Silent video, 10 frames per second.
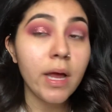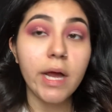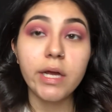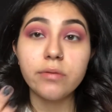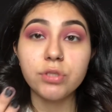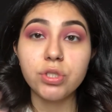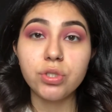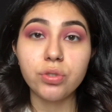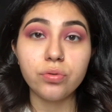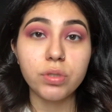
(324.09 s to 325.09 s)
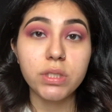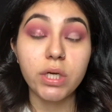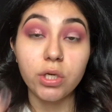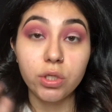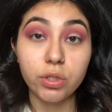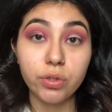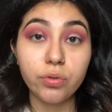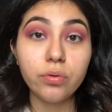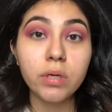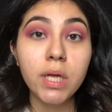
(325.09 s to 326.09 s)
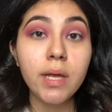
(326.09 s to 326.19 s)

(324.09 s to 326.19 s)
I could have just used a glue